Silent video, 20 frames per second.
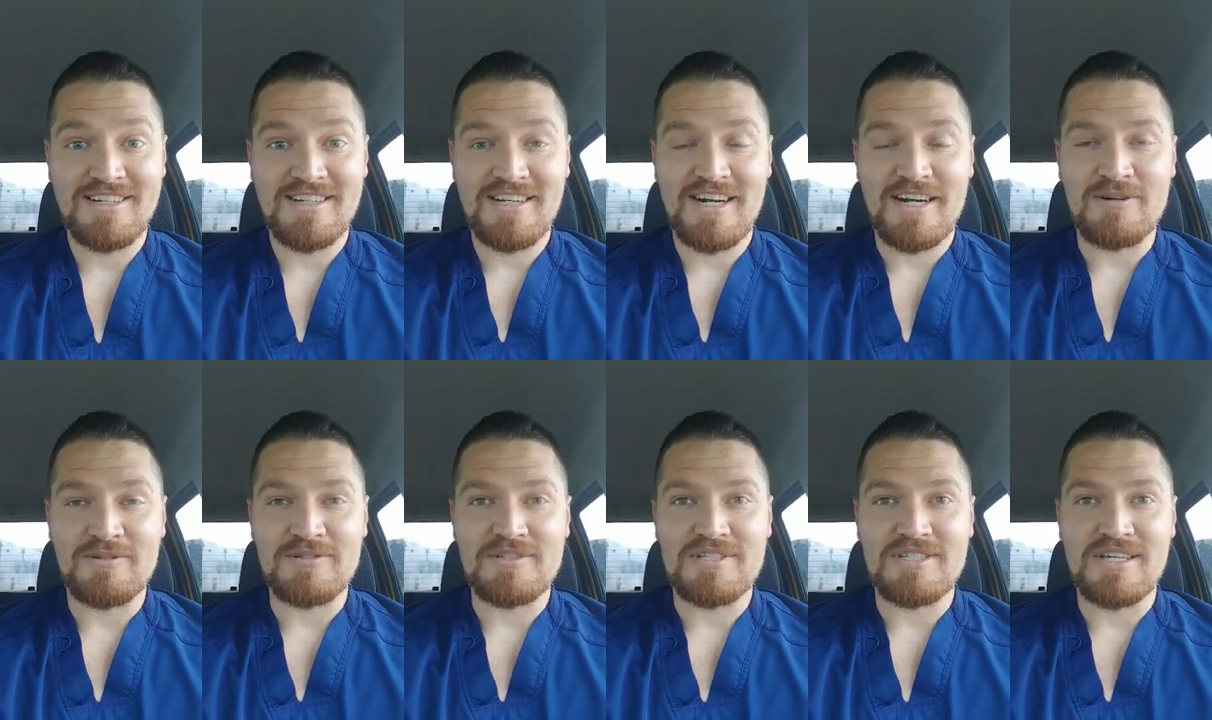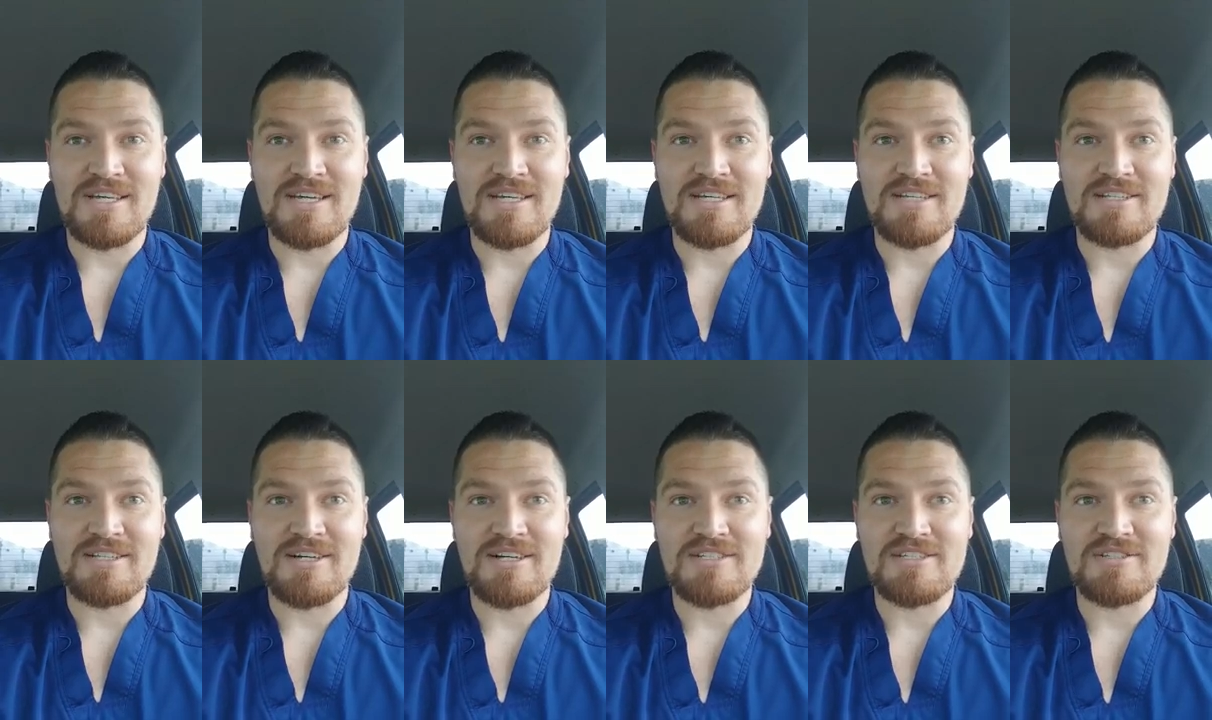I would say.
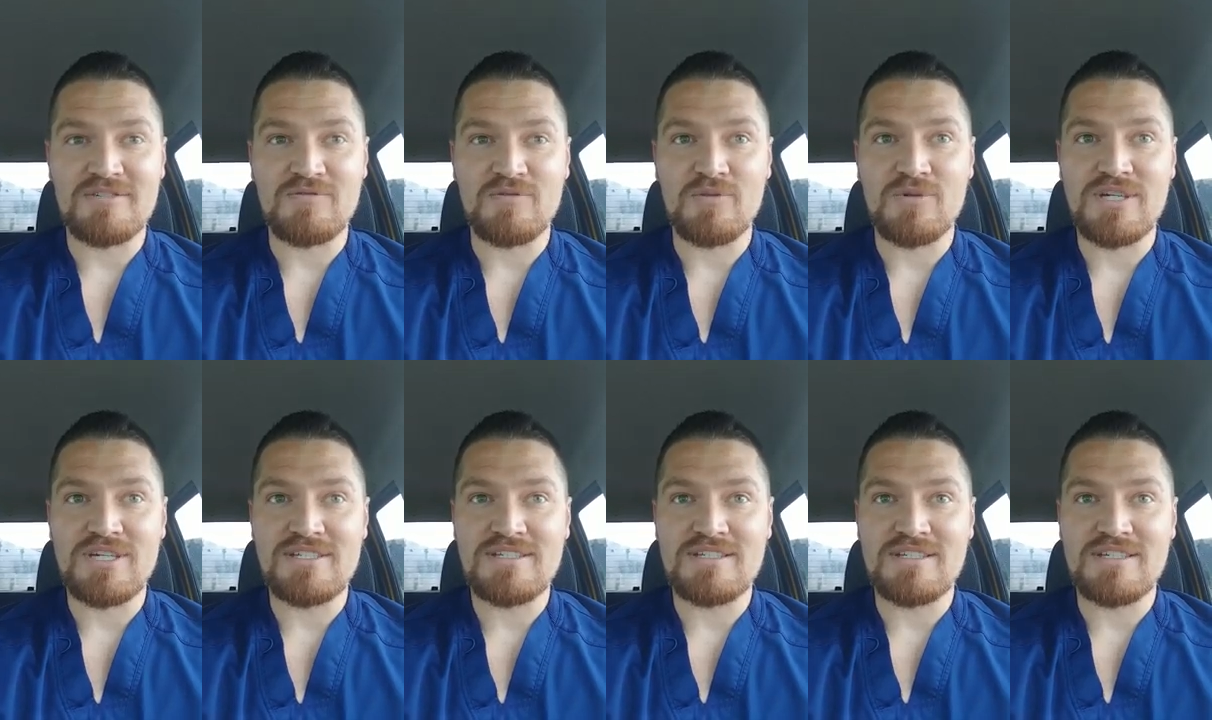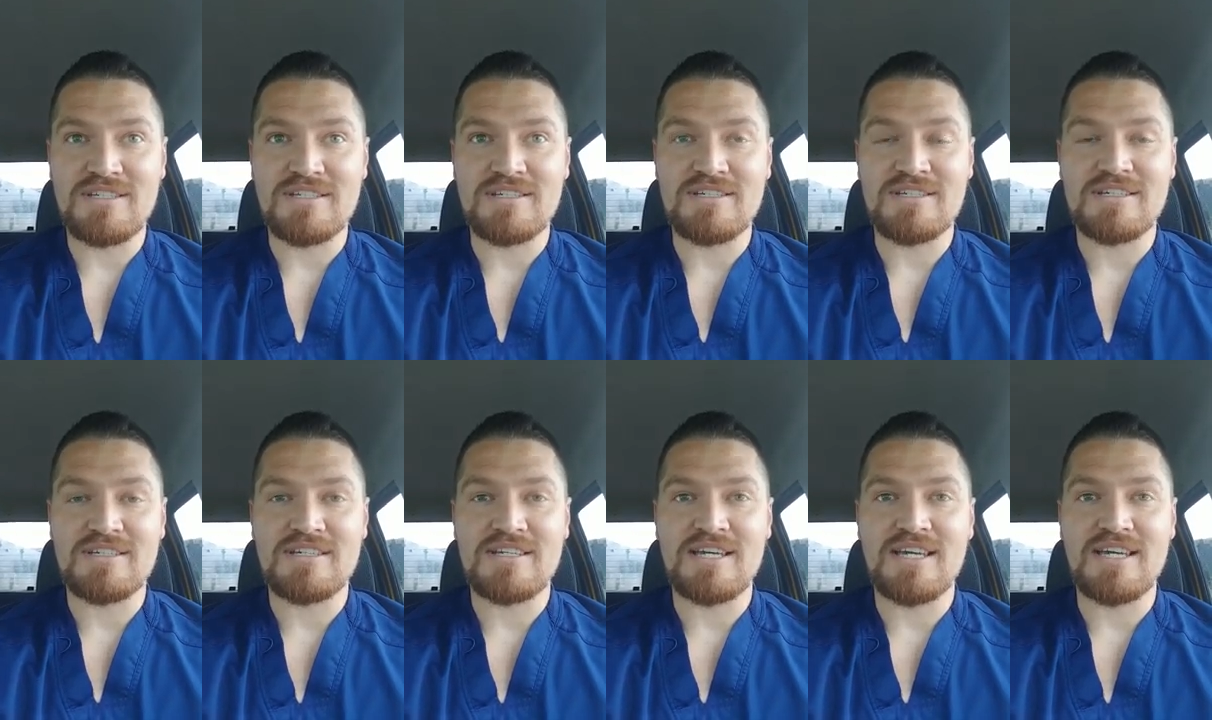Lots of
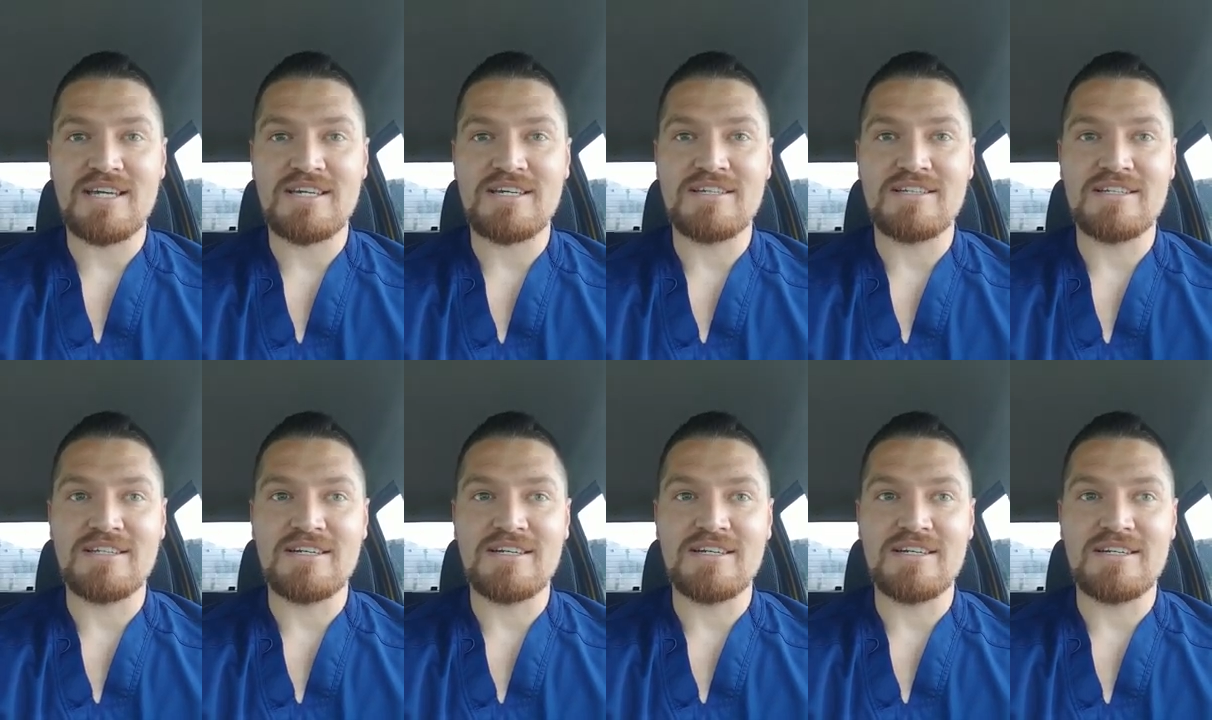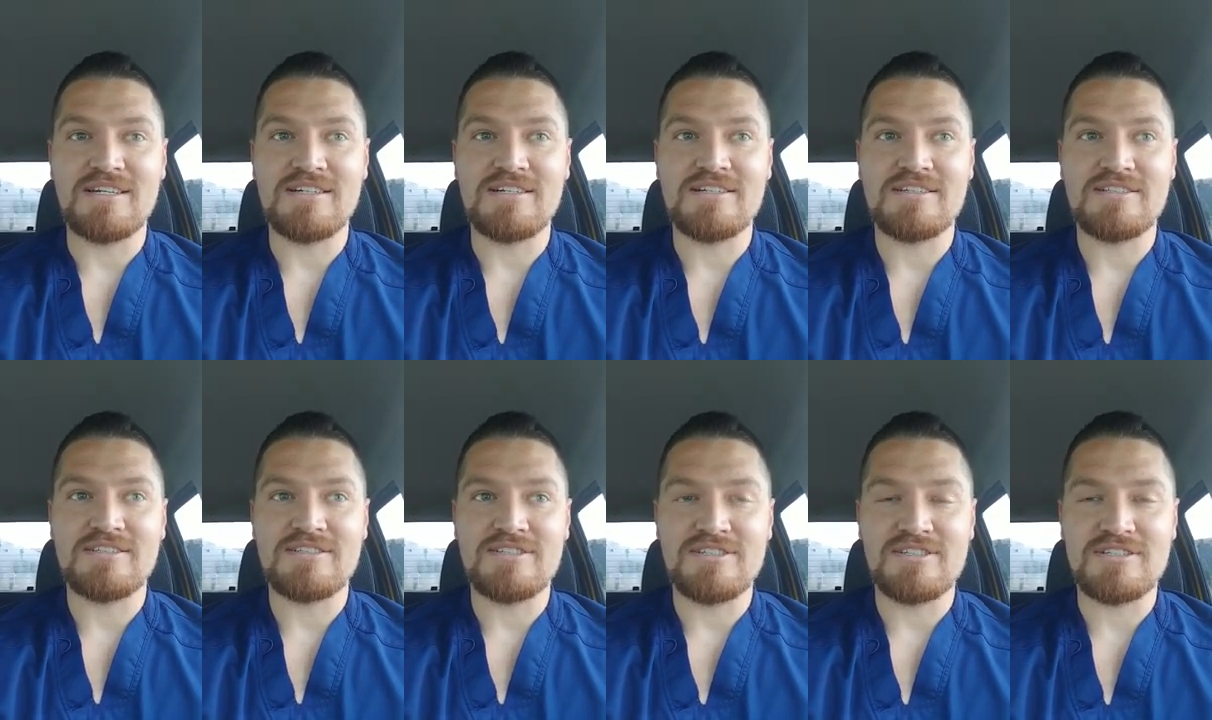wheezing and
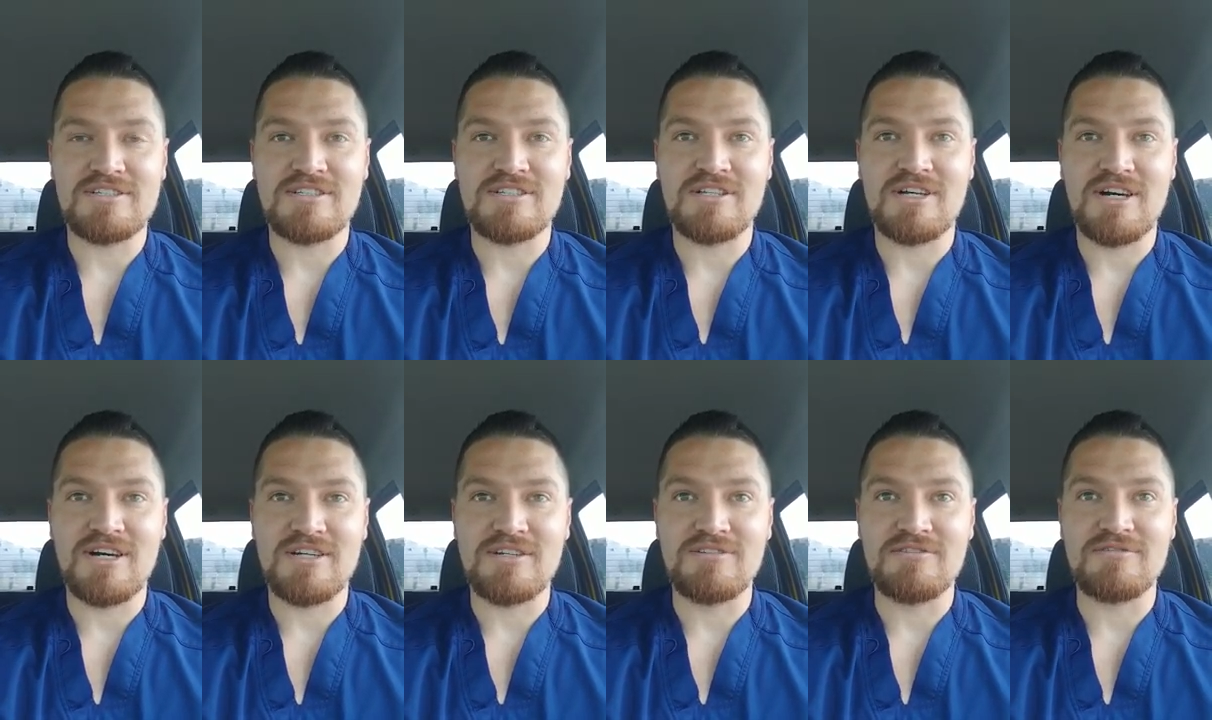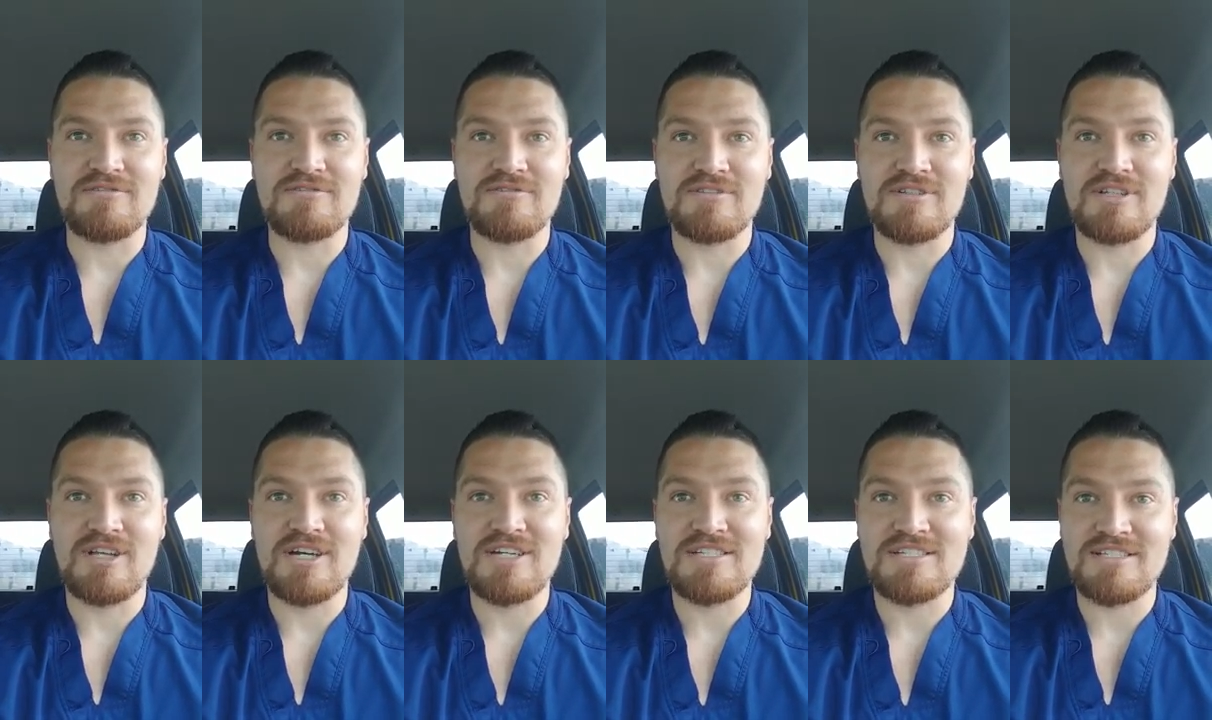just a lot of
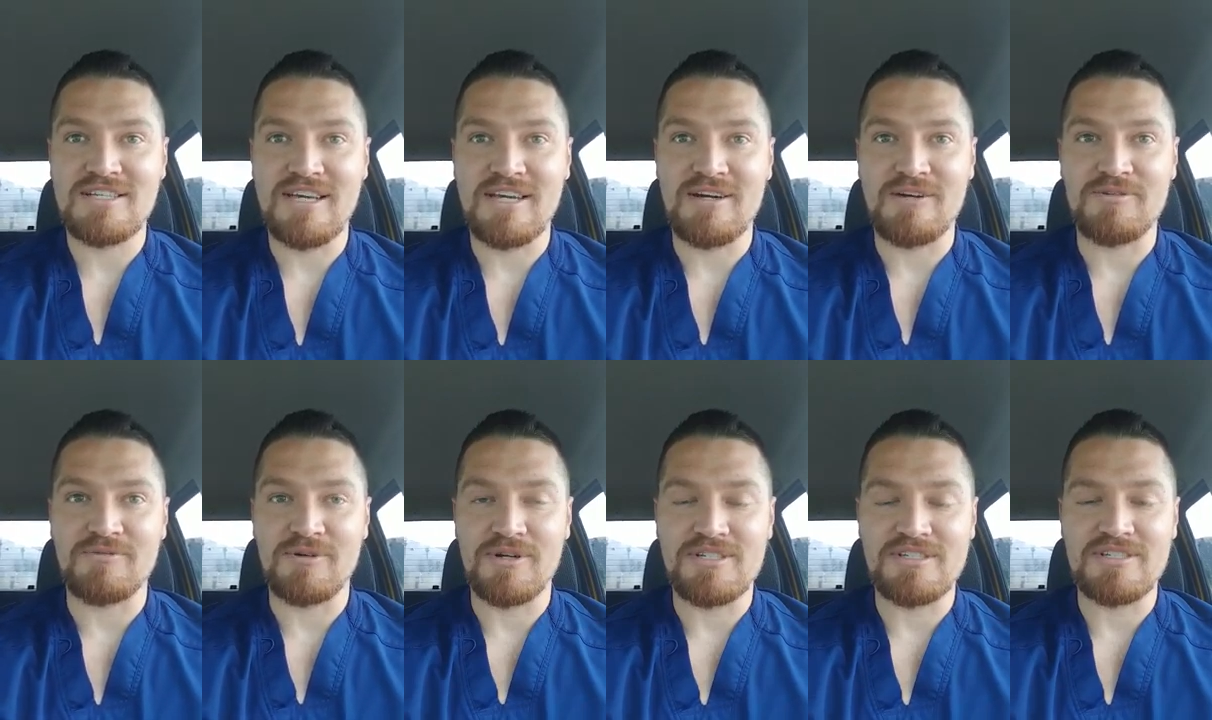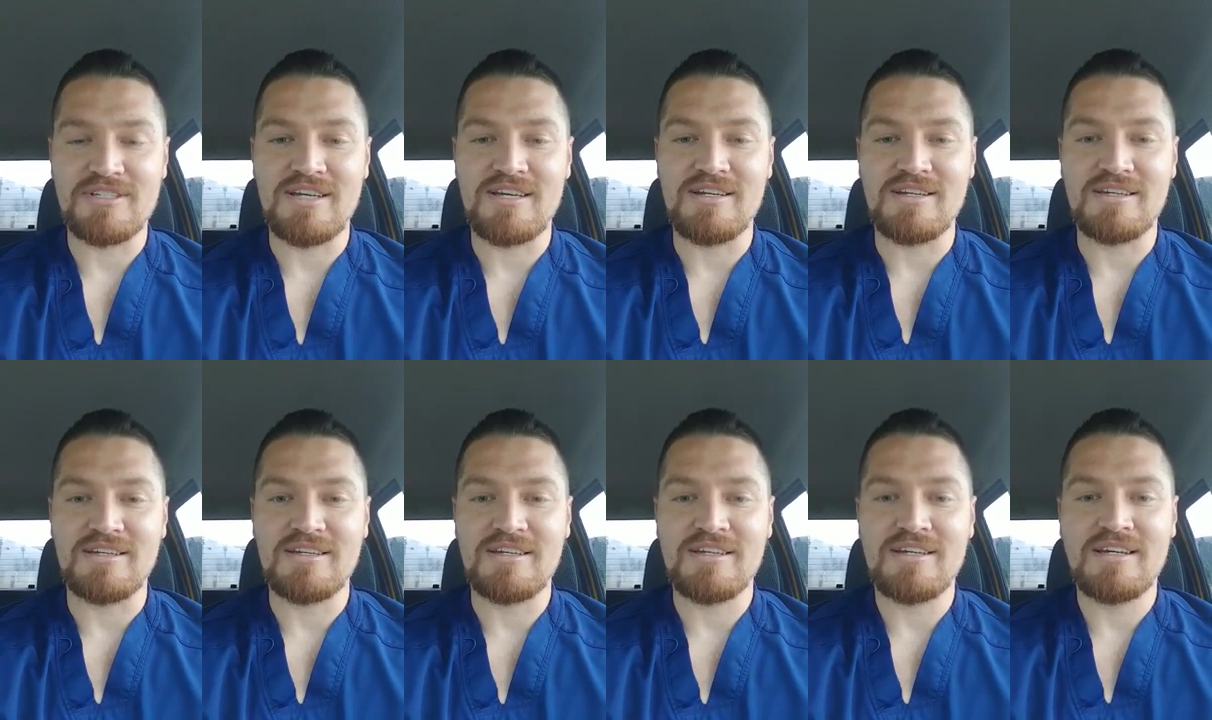sound
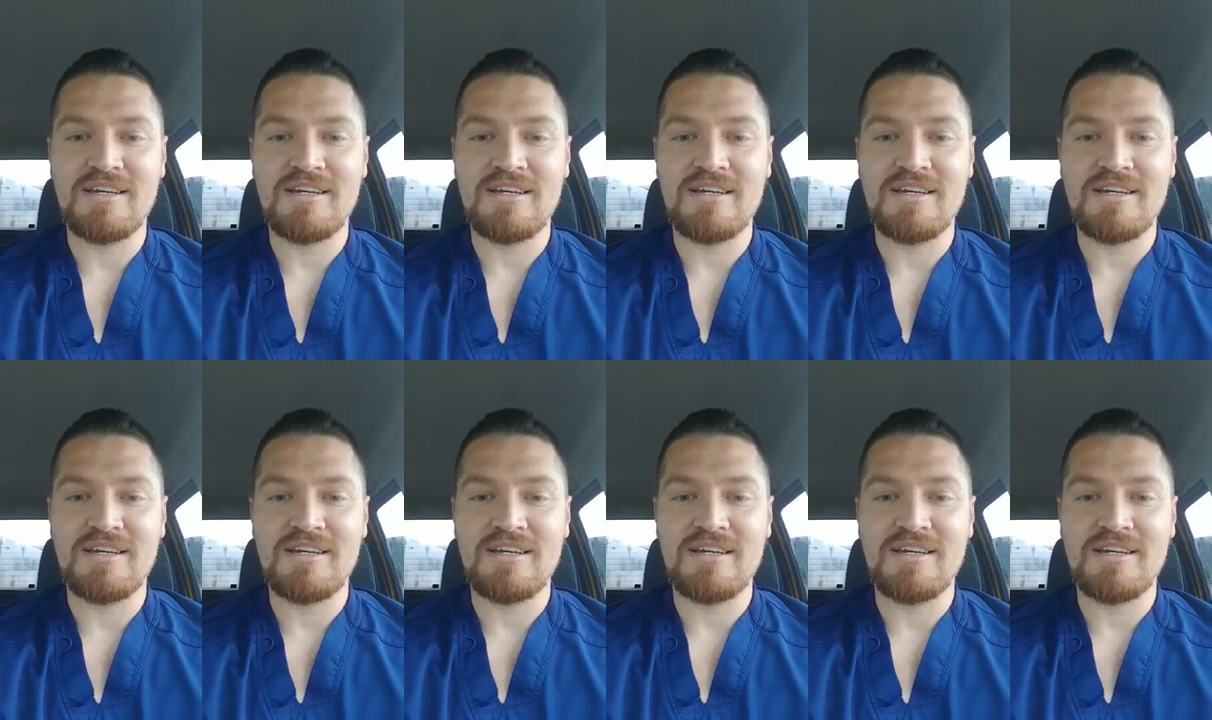resonating.